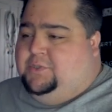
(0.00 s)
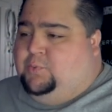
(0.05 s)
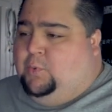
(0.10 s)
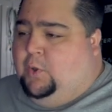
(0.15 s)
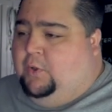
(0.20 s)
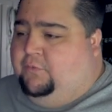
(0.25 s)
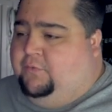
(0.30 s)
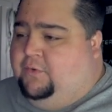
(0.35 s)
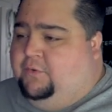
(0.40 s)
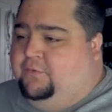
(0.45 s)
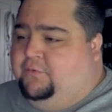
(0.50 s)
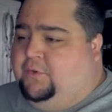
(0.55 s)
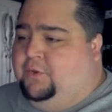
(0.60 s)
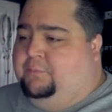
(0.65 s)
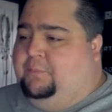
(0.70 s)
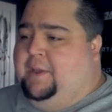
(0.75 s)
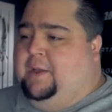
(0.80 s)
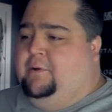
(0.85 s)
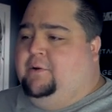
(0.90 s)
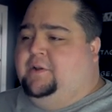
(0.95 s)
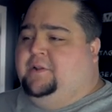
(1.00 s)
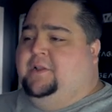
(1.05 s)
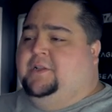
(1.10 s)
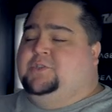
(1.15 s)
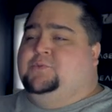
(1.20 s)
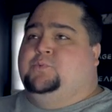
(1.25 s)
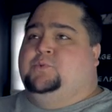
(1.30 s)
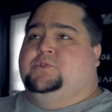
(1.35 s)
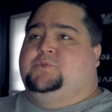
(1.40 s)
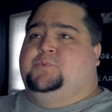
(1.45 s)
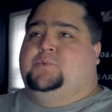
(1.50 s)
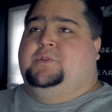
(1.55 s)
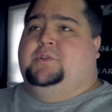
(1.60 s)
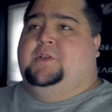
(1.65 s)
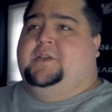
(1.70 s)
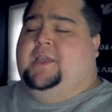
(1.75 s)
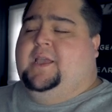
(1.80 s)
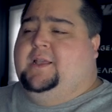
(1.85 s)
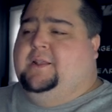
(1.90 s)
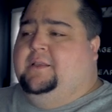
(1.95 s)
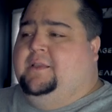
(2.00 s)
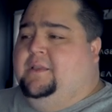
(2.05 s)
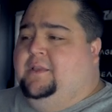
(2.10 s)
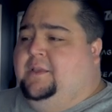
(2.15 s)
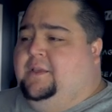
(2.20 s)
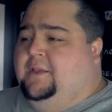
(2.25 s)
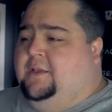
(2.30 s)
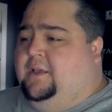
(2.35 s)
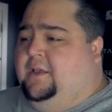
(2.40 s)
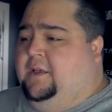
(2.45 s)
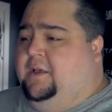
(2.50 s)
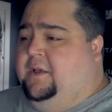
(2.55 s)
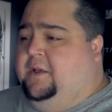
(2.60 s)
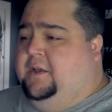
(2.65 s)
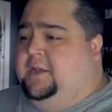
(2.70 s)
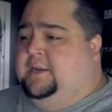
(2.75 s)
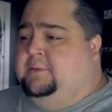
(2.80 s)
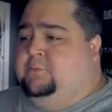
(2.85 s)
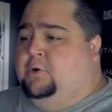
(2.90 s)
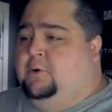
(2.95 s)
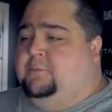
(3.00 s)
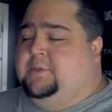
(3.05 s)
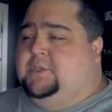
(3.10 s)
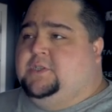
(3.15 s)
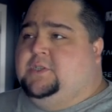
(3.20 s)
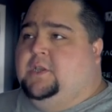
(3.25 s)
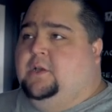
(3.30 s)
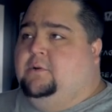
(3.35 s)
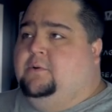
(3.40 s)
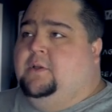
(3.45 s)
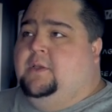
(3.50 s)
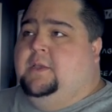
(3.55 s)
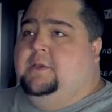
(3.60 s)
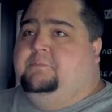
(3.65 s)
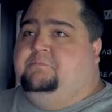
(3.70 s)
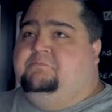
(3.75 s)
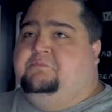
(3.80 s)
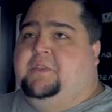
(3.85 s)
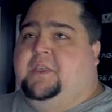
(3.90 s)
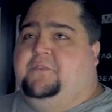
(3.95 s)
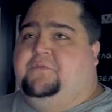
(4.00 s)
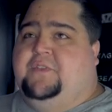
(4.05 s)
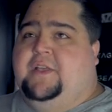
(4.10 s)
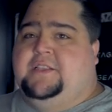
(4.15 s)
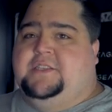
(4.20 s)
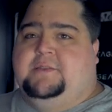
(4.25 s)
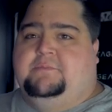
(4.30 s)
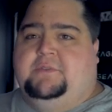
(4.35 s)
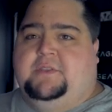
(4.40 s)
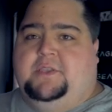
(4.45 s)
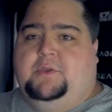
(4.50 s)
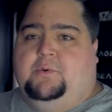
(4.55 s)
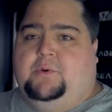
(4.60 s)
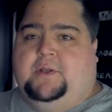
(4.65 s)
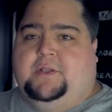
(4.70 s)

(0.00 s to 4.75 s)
12-volt power connector, which we'll look at in a moment. So if that's something you were